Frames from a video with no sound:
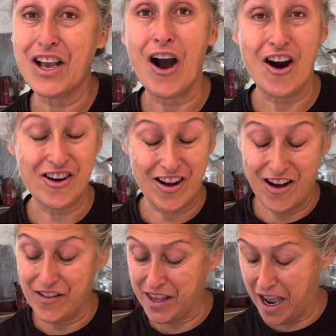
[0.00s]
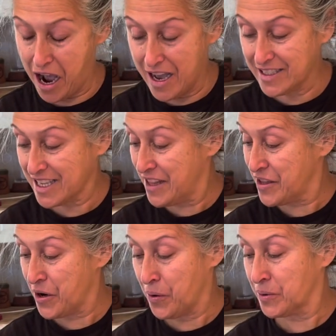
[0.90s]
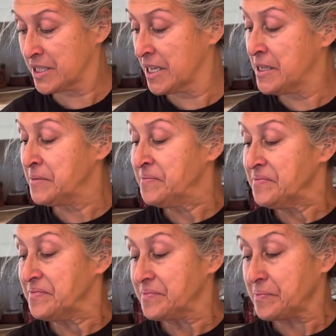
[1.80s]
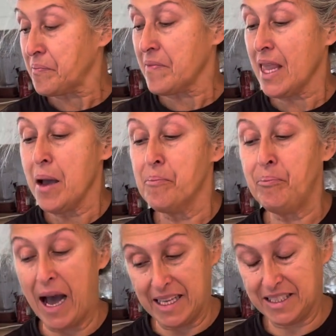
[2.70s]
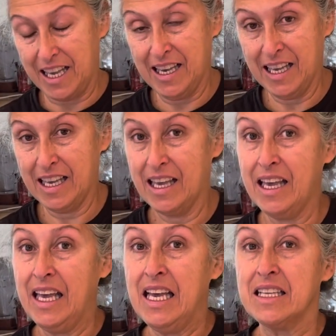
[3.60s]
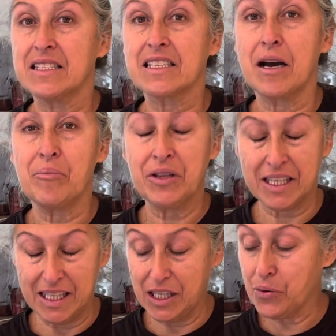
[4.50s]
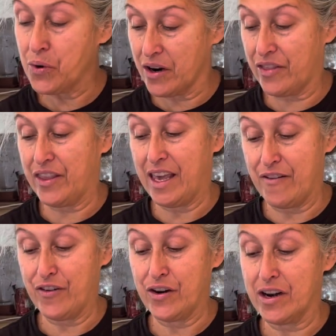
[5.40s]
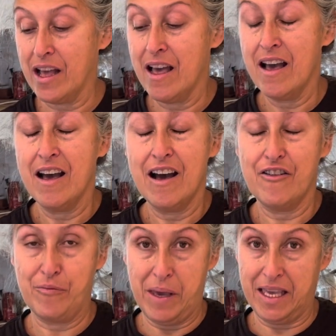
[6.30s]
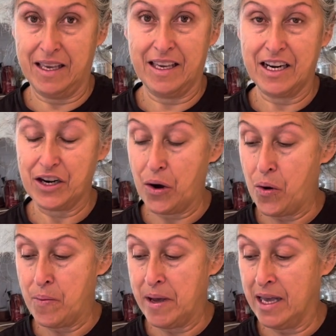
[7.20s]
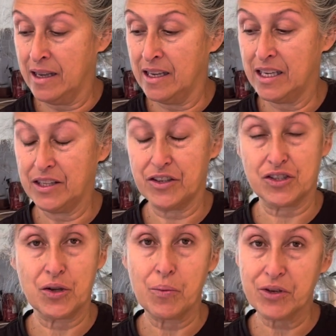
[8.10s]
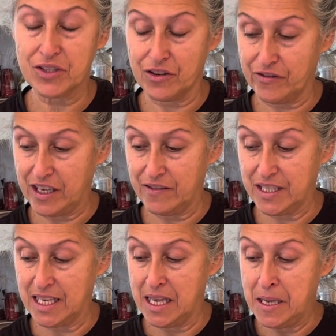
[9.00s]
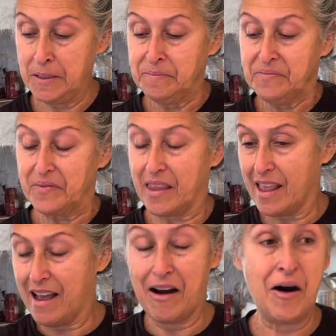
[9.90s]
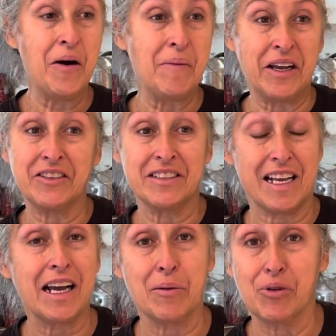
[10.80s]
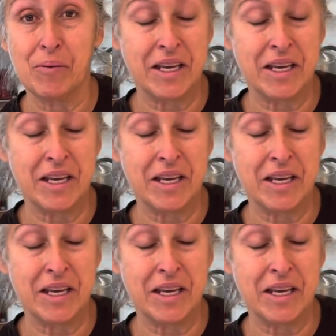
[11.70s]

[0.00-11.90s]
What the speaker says: hard on the eyes and the nose, but it's completely worth the effort of making it at home. There's no preservatives. Oh my goodness, I gotta blow my